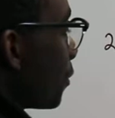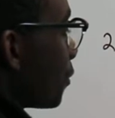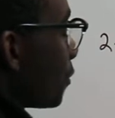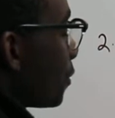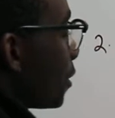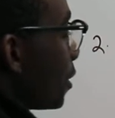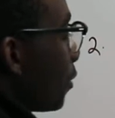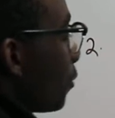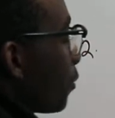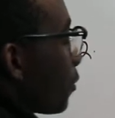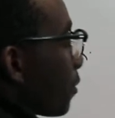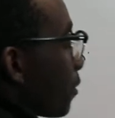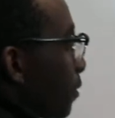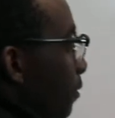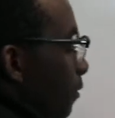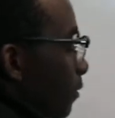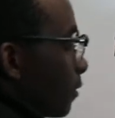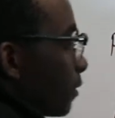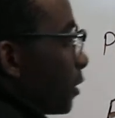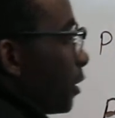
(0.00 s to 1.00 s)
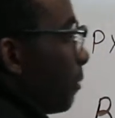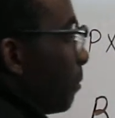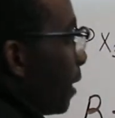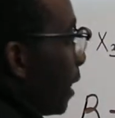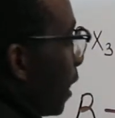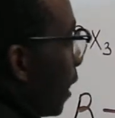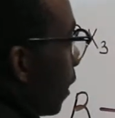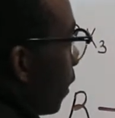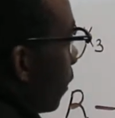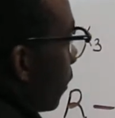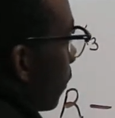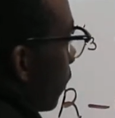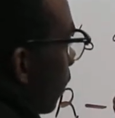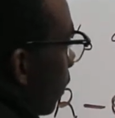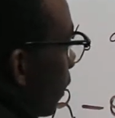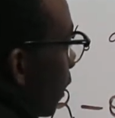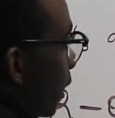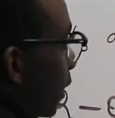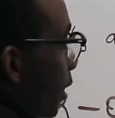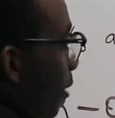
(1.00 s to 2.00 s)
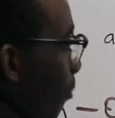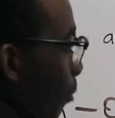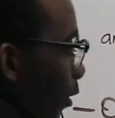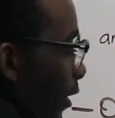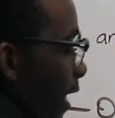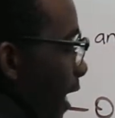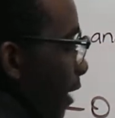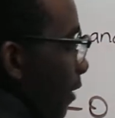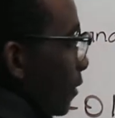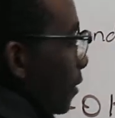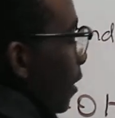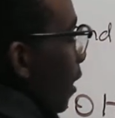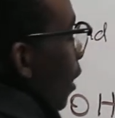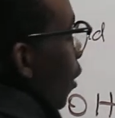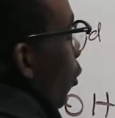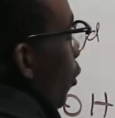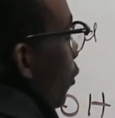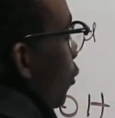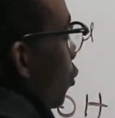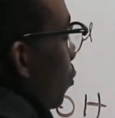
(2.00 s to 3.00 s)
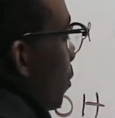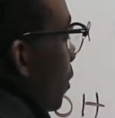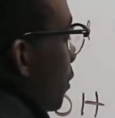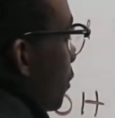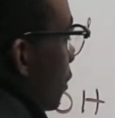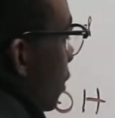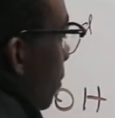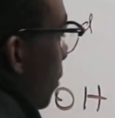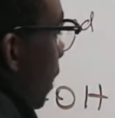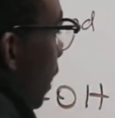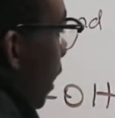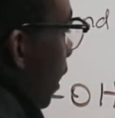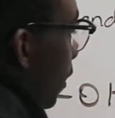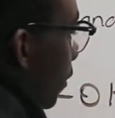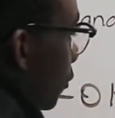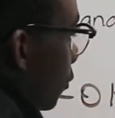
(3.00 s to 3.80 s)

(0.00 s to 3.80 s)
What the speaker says: is still similar and the products are going to be similar.